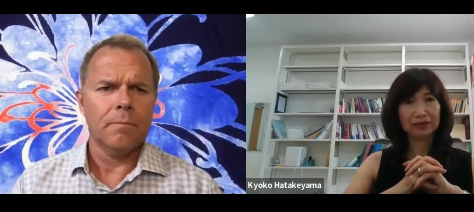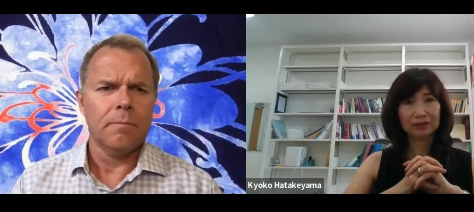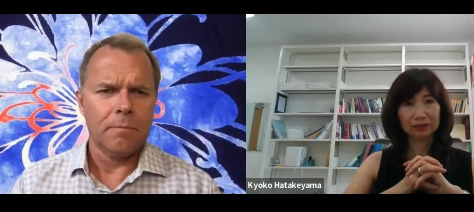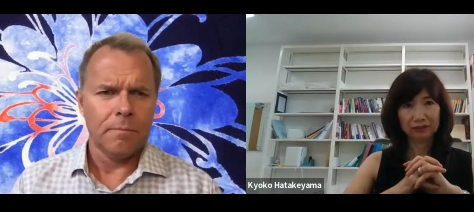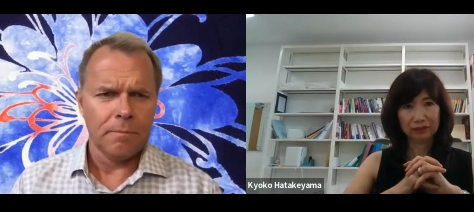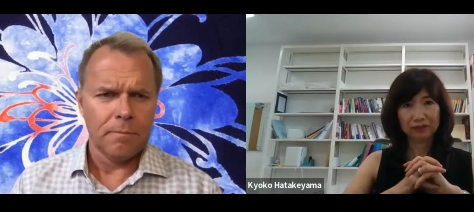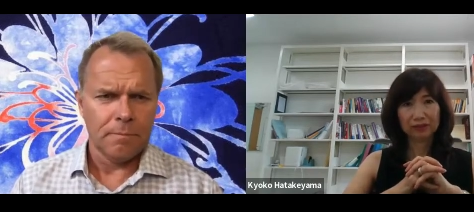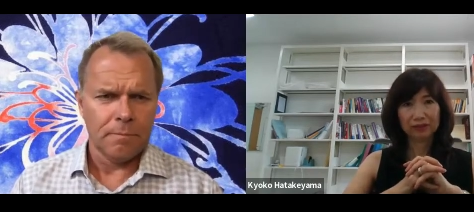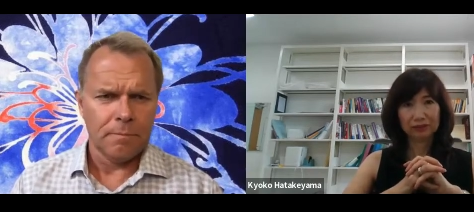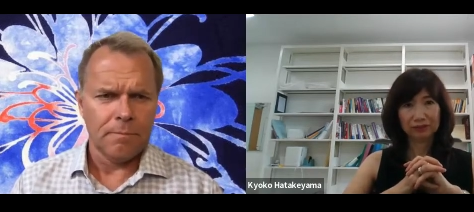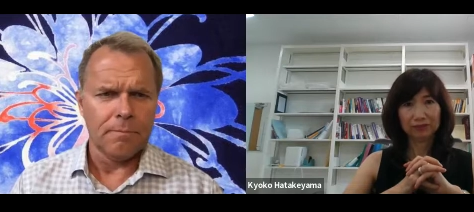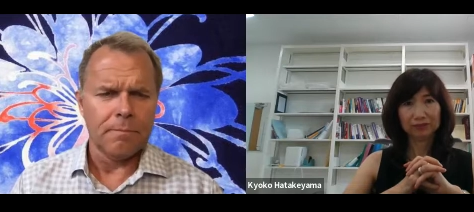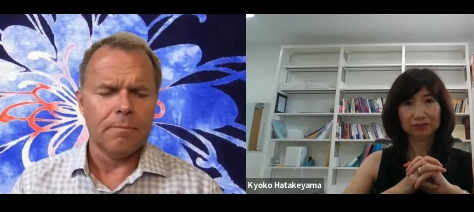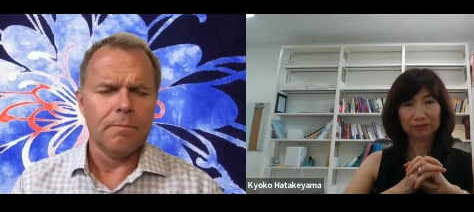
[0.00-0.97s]

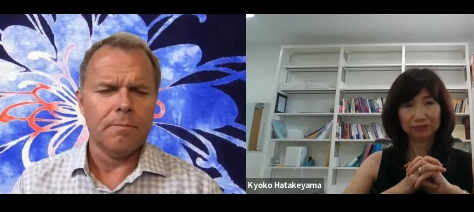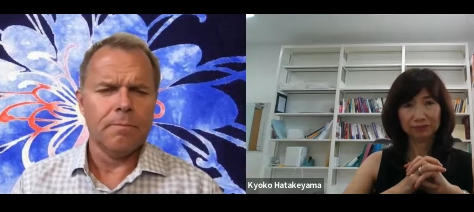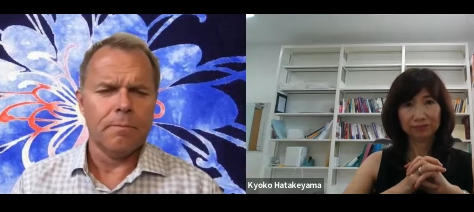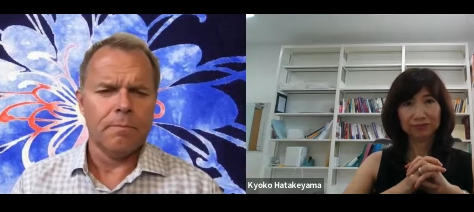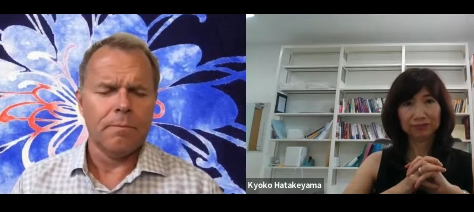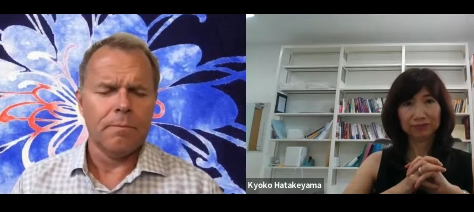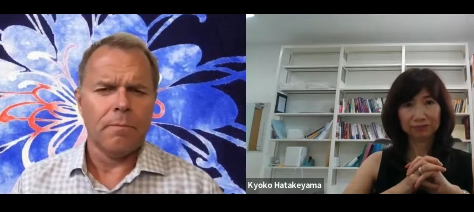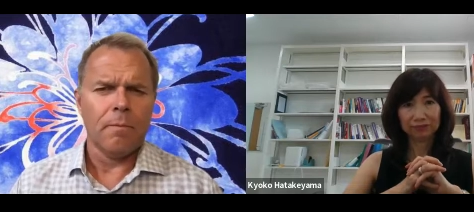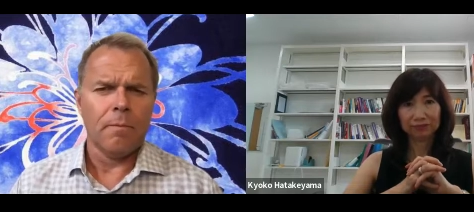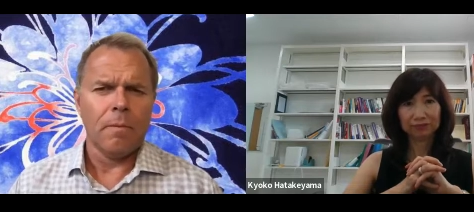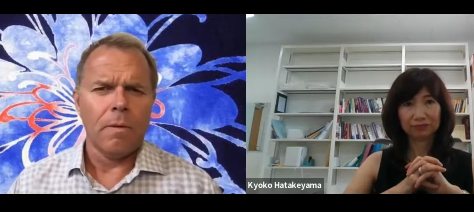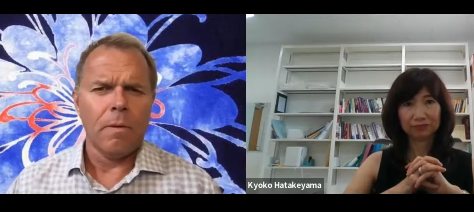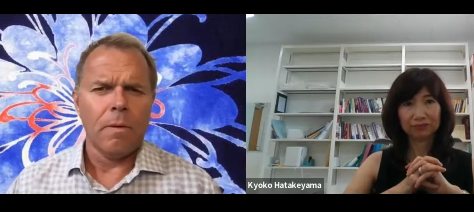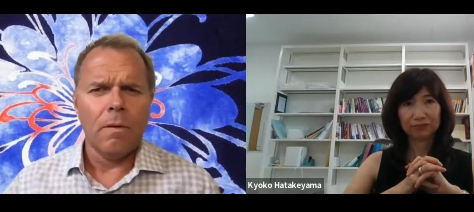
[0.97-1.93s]

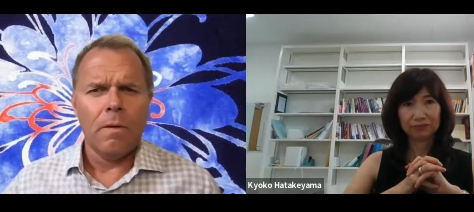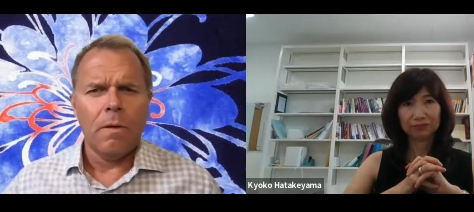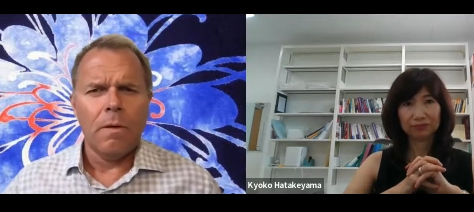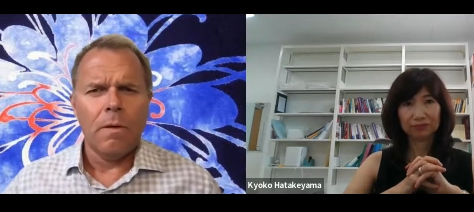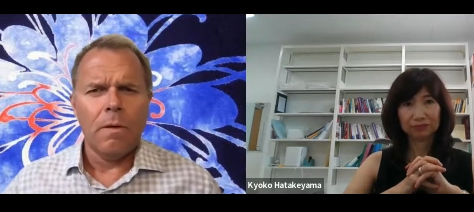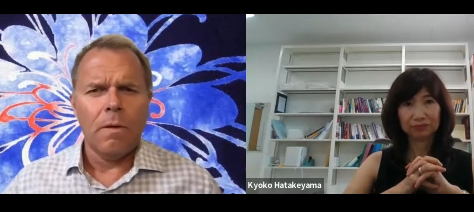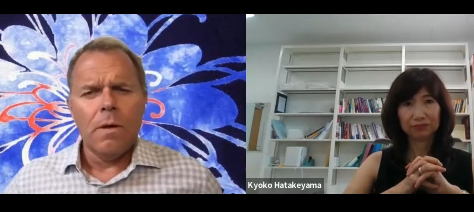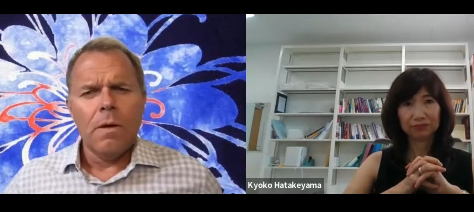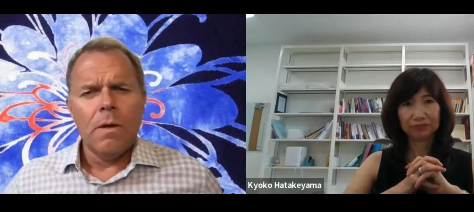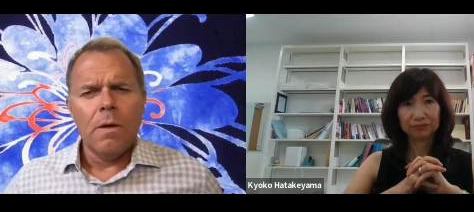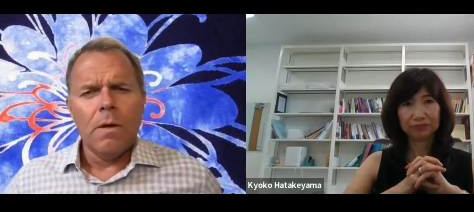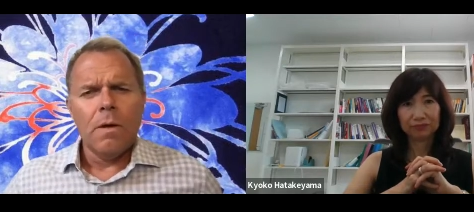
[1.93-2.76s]
Nobody speaks.